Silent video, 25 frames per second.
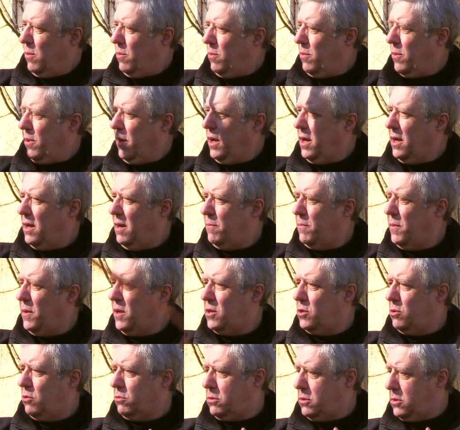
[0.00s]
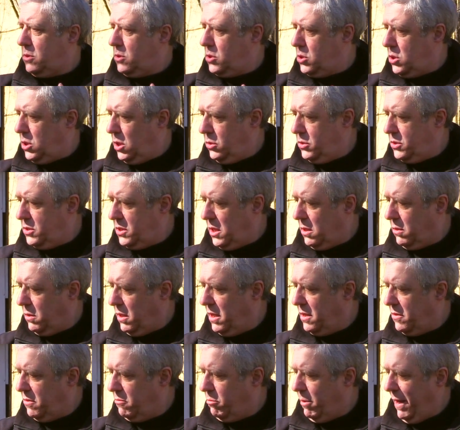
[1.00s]
Bring it up, it goes down,
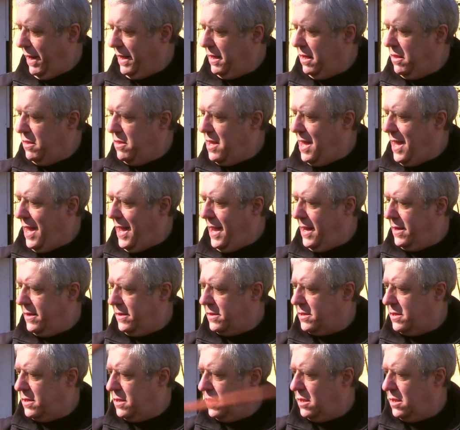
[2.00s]
and right in the end,